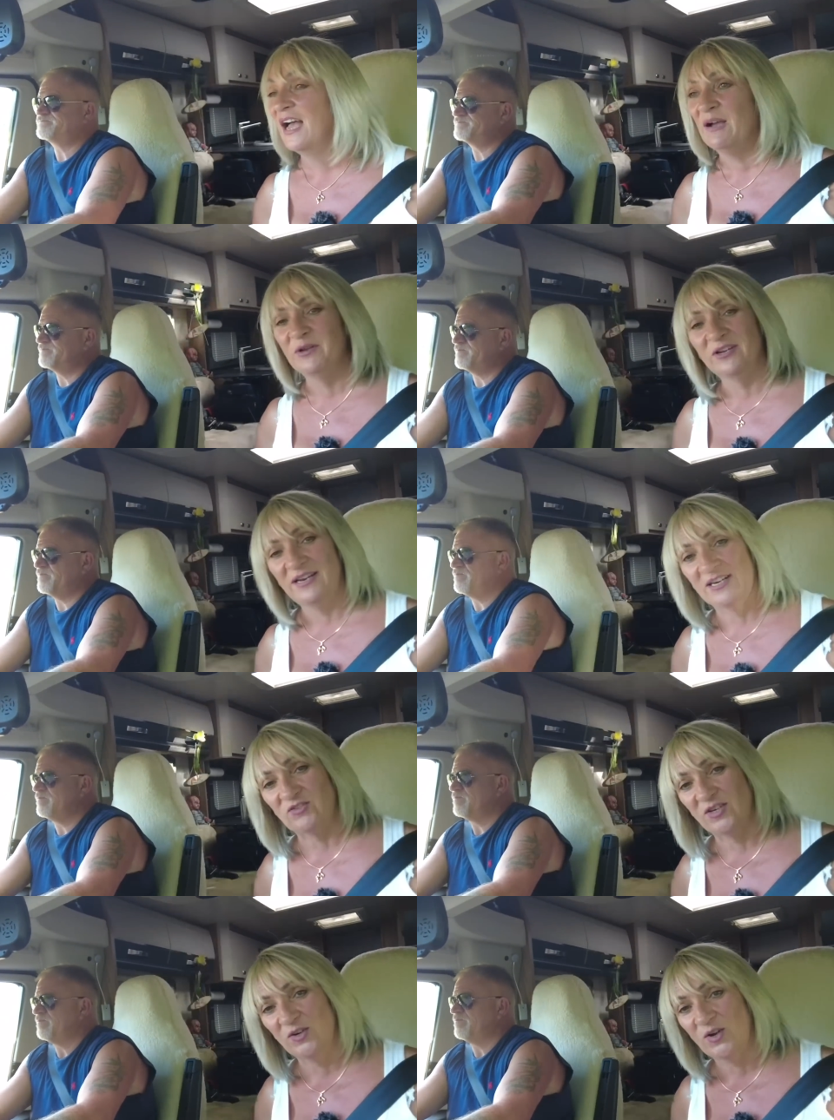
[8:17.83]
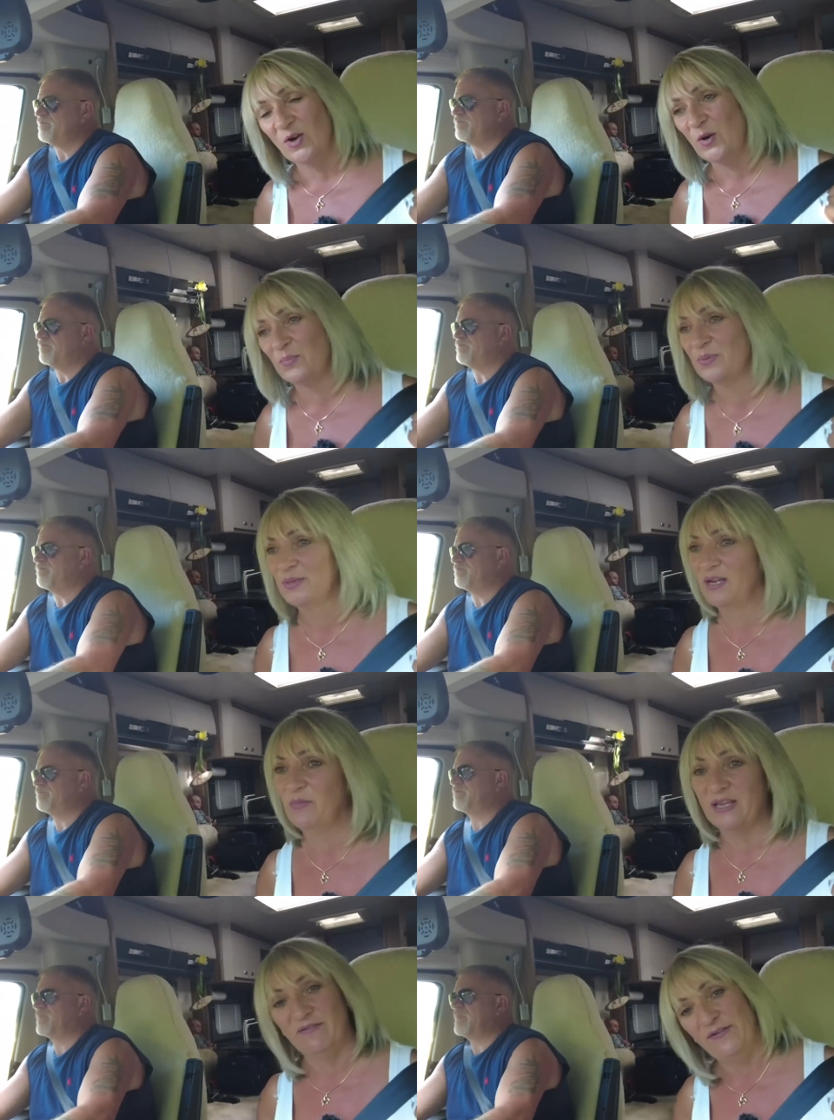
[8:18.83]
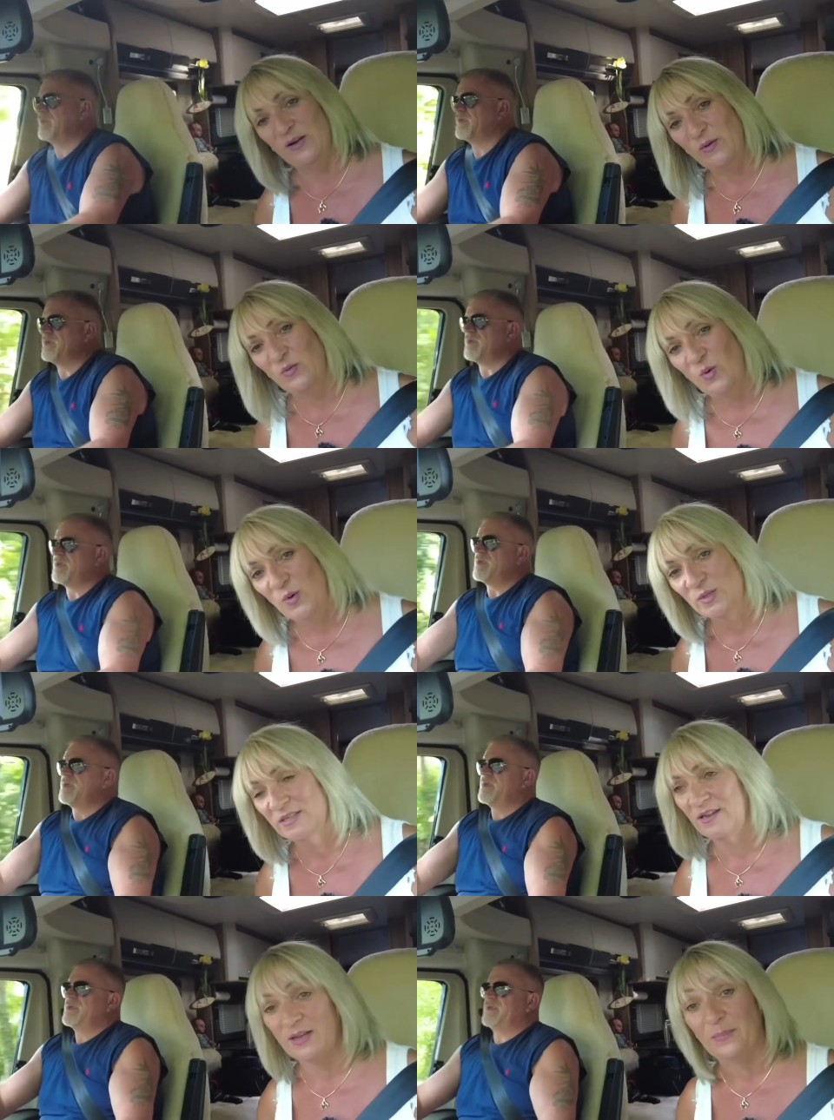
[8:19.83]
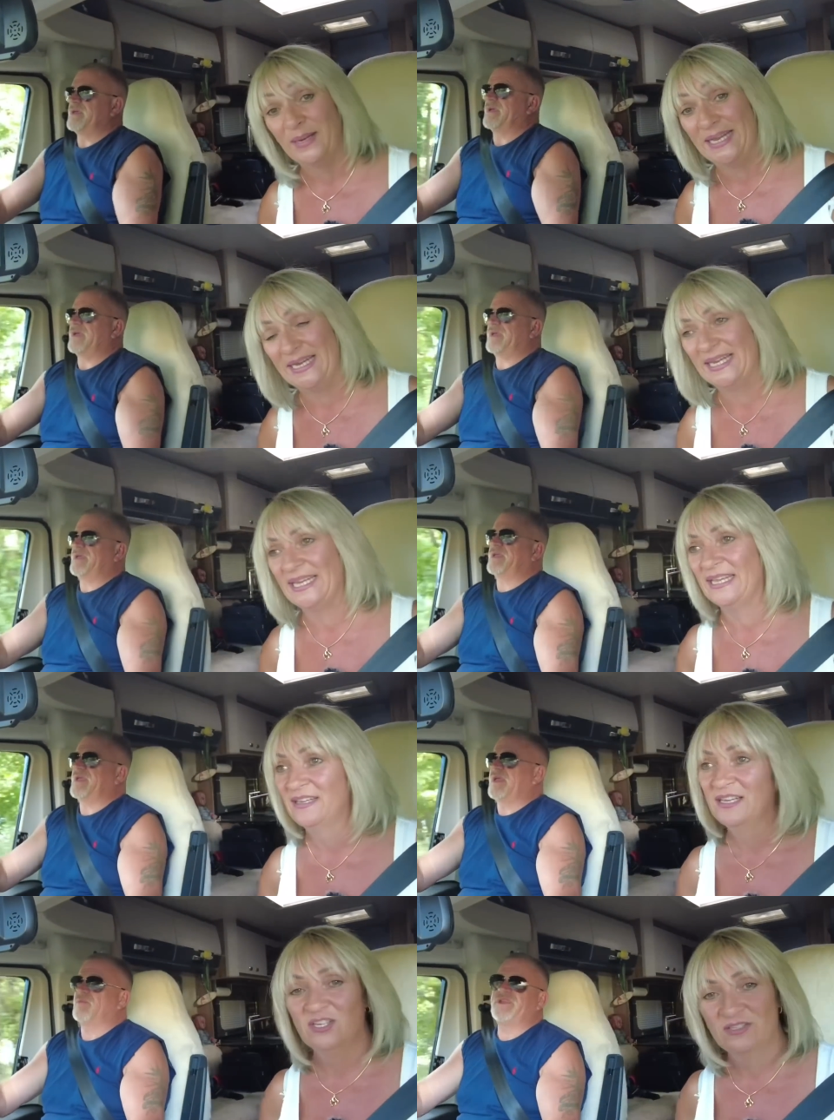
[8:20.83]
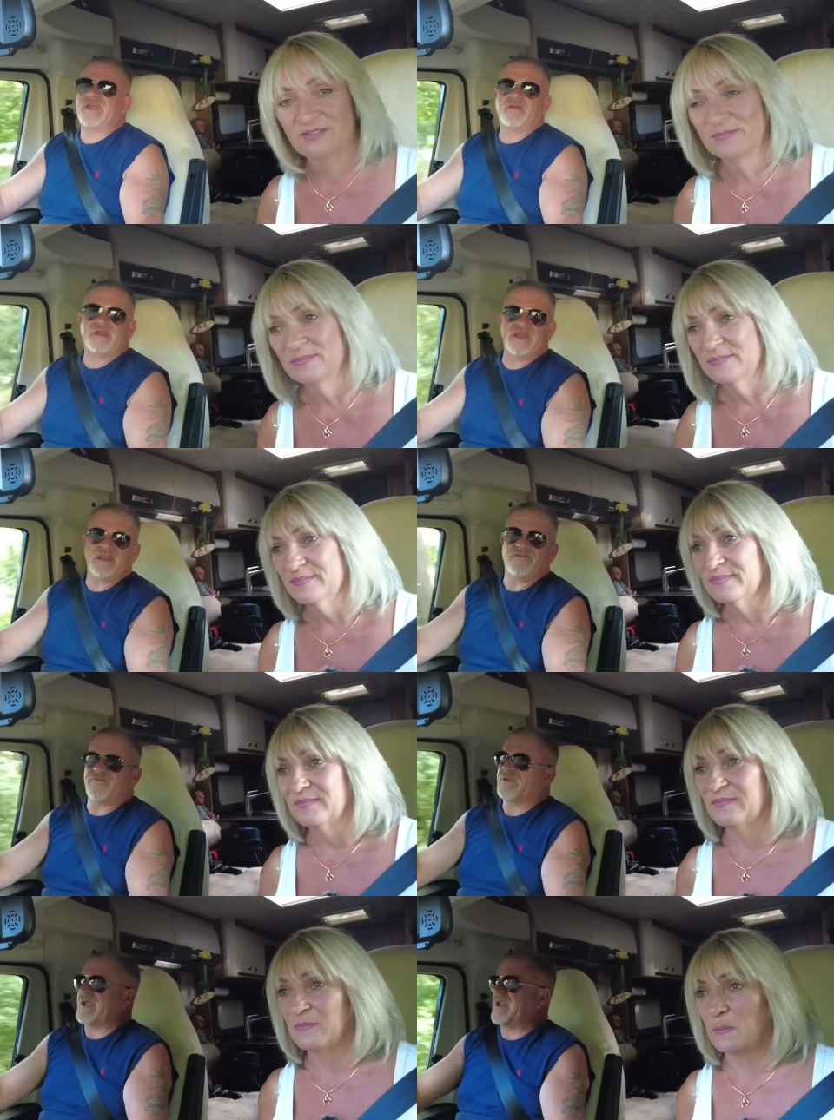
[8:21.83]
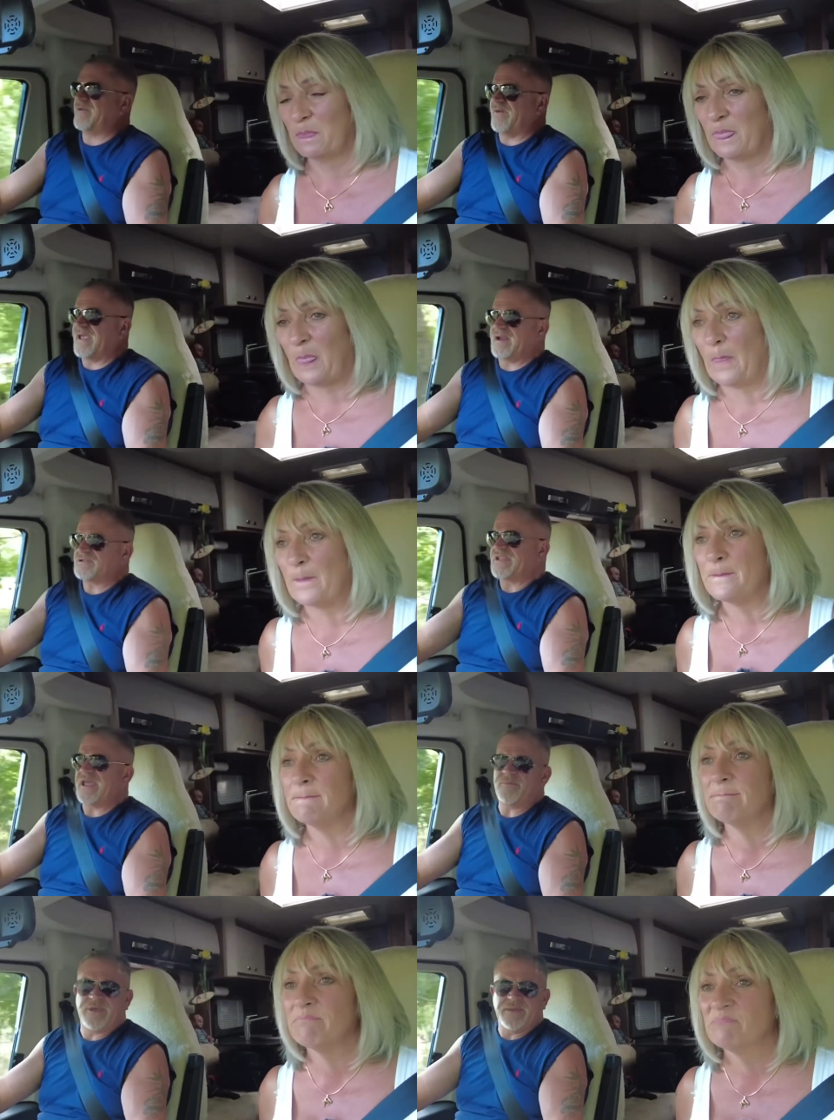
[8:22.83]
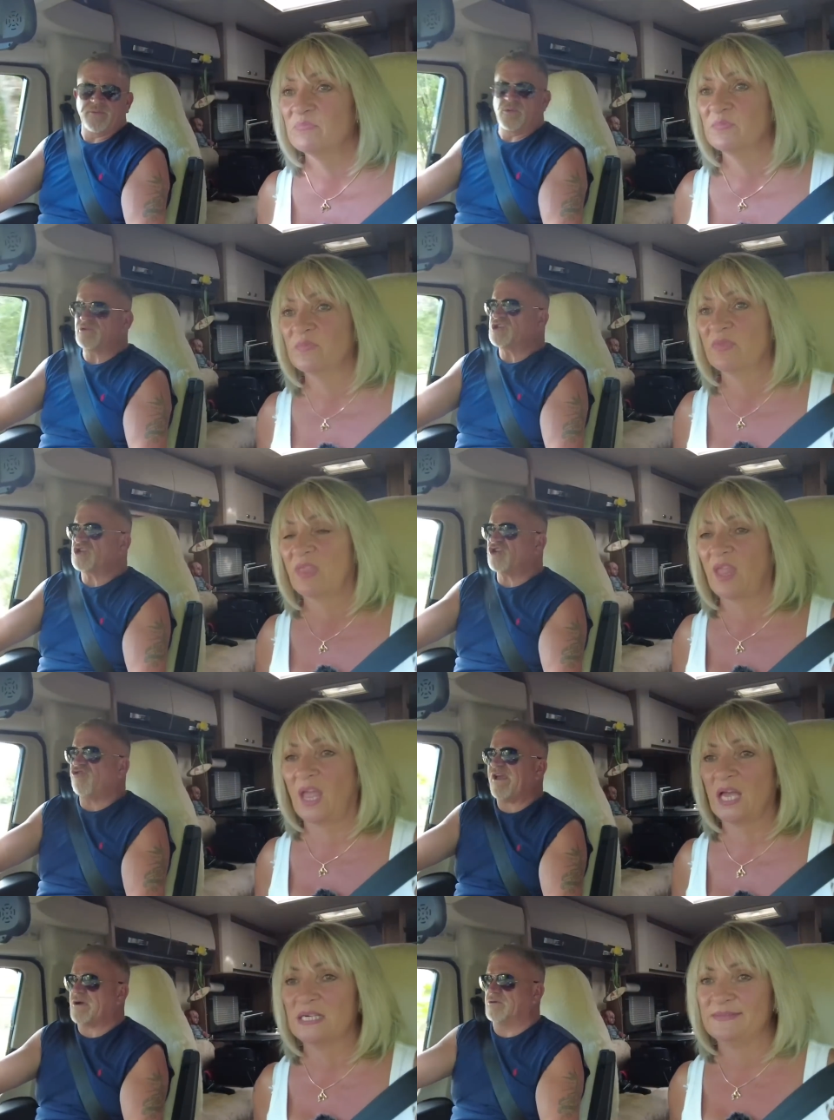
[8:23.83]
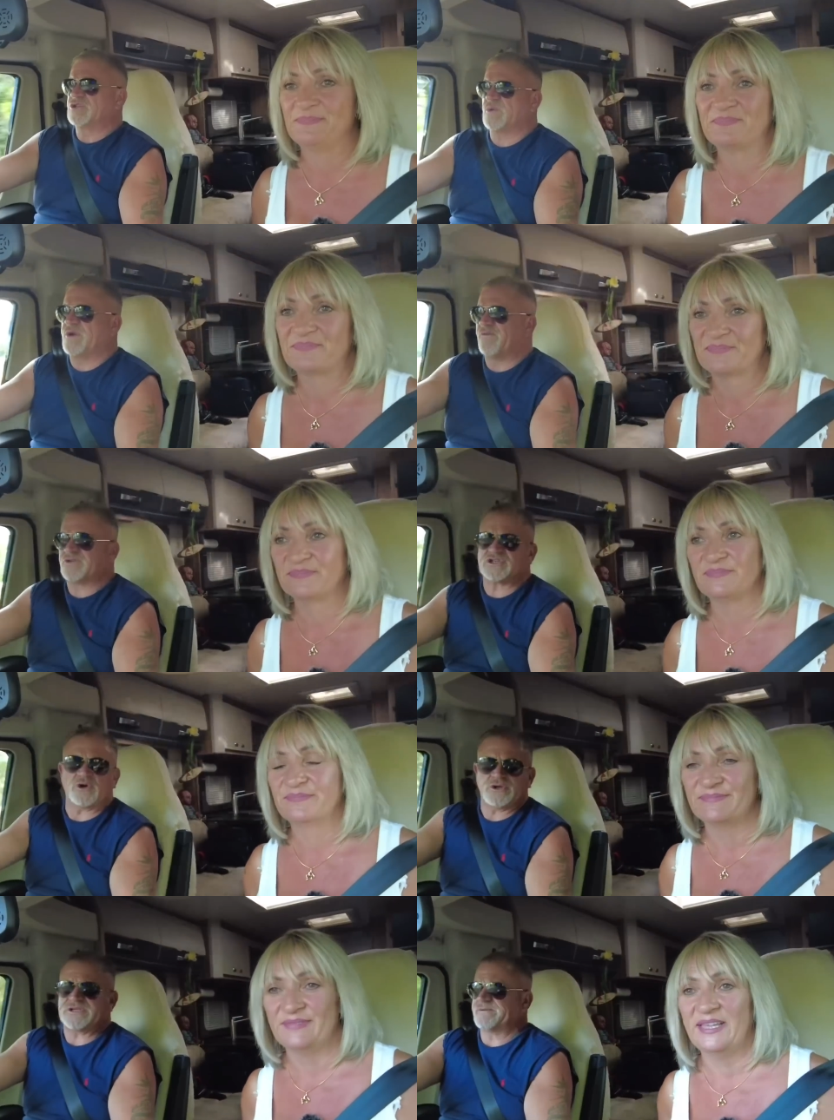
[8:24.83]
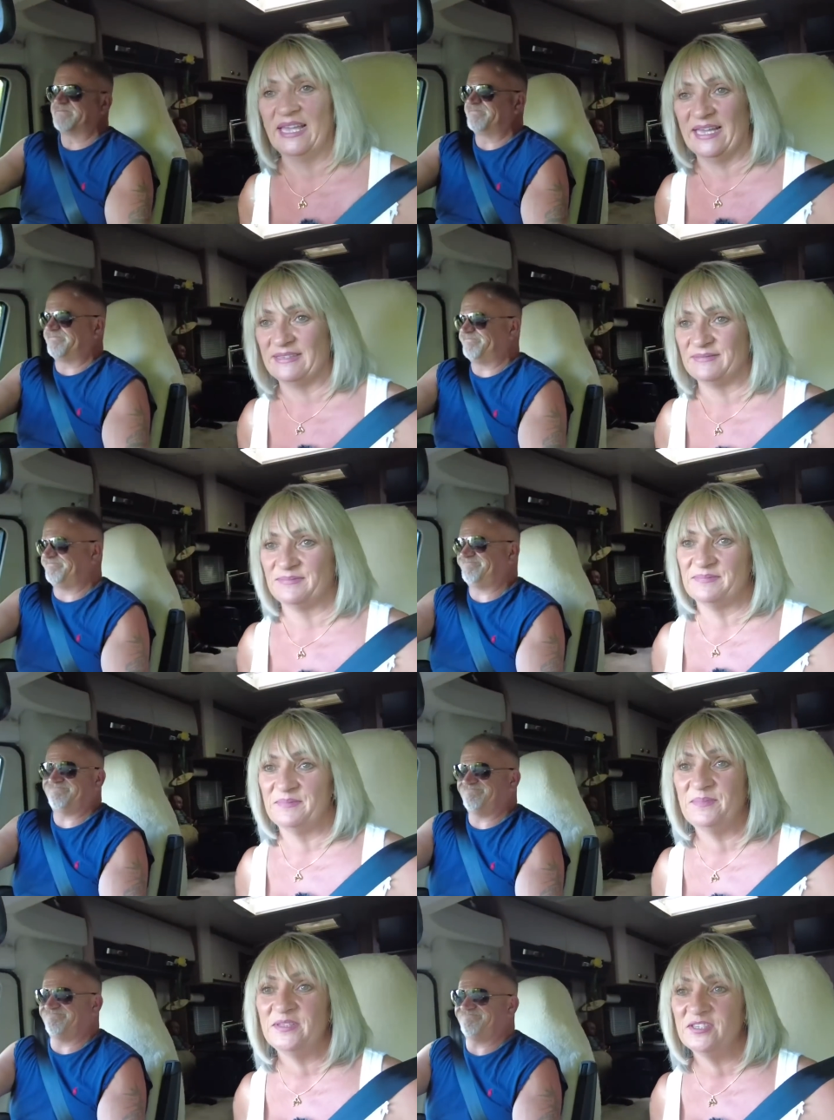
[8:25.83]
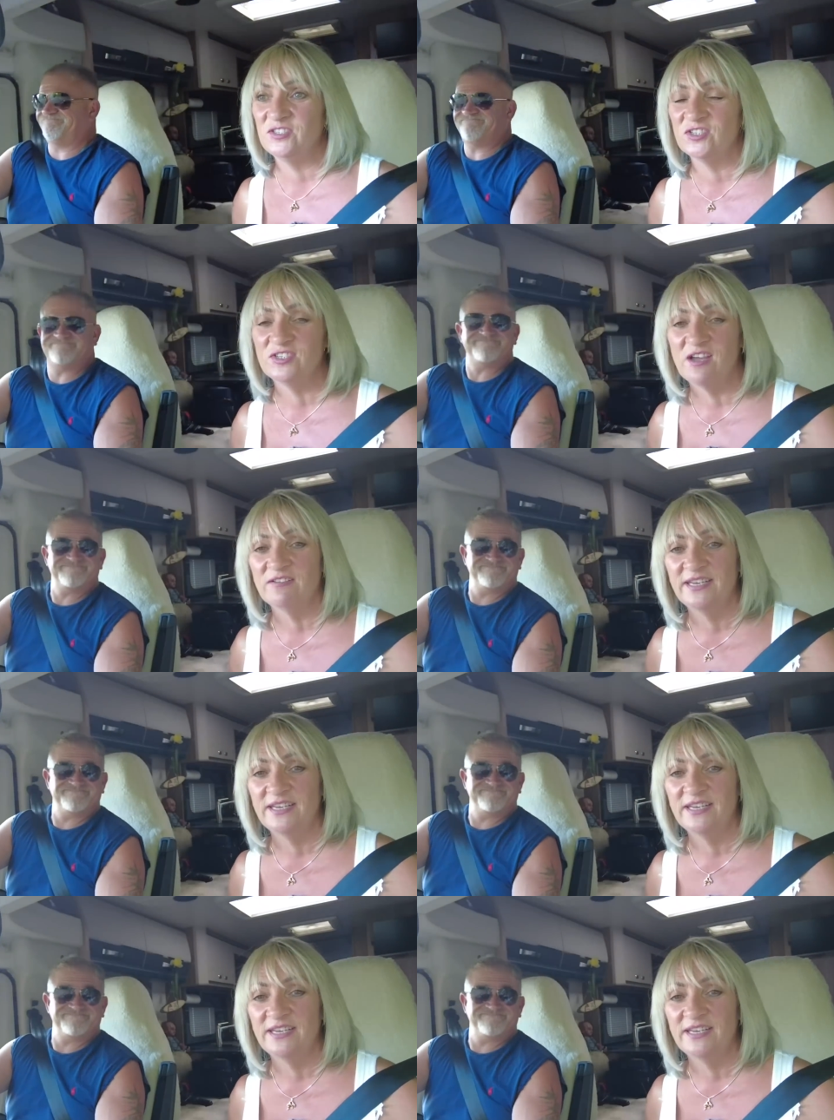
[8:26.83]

Speaker 1: and we got electric hookup, and we can fill it with water completely.
Speaker 2: And we don't let anything, anything get us down, people. We'll just crack on to another site. Yeah,
Speaker 1: but there's just no